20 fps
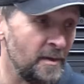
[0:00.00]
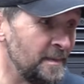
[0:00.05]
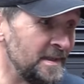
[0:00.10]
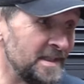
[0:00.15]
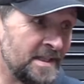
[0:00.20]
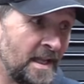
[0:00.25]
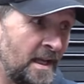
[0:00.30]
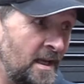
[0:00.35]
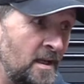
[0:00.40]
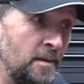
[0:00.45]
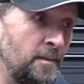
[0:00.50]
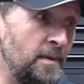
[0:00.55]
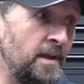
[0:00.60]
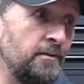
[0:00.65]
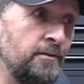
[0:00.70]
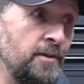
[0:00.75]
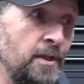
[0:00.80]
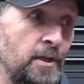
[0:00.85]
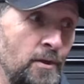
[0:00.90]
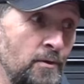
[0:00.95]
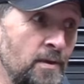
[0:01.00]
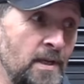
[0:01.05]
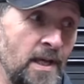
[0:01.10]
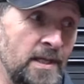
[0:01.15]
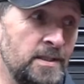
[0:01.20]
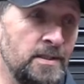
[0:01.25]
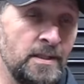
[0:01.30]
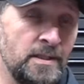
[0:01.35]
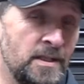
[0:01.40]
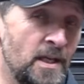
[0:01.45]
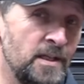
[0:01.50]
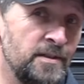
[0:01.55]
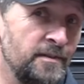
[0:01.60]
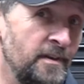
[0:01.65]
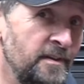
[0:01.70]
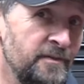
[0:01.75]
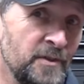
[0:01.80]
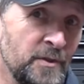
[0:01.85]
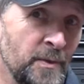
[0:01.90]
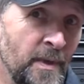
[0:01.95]
They've been selling them here in the UK
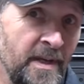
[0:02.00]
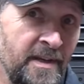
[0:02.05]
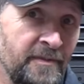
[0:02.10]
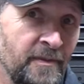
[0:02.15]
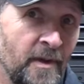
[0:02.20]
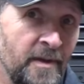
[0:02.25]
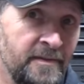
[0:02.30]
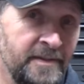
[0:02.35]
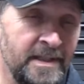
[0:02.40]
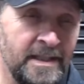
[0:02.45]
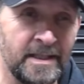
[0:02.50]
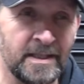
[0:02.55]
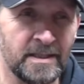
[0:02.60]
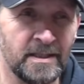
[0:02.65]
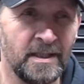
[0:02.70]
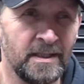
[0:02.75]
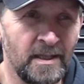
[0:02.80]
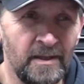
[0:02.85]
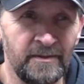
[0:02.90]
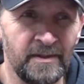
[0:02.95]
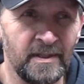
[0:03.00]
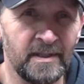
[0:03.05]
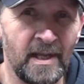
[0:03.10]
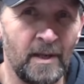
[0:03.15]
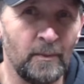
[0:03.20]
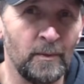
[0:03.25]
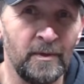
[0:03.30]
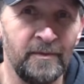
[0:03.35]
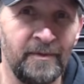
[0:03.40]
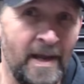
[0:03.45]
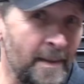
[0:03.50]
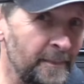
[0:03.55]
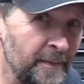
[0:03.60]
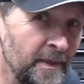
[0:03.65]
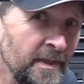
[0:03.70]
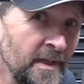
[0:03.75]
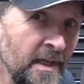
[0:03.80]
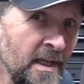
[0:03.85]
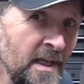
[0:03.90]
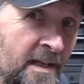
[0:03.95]
successfully for 25 years, and I don't think that would have
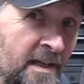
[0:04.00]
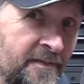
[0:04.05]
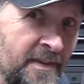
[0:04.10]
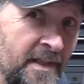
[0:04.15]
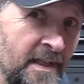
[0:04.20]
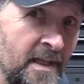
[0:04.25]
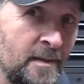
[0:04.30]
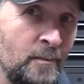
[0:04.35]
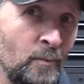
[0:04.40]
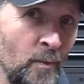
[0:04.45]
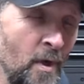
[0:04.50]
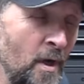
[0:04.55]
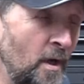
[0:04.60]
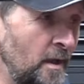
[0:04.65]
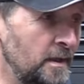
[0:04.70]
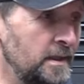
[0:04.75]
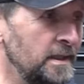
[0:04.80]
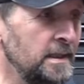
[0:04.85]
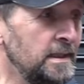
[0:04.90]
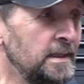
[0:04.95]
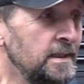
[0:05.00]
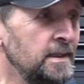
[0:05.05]
happened if they didn't work.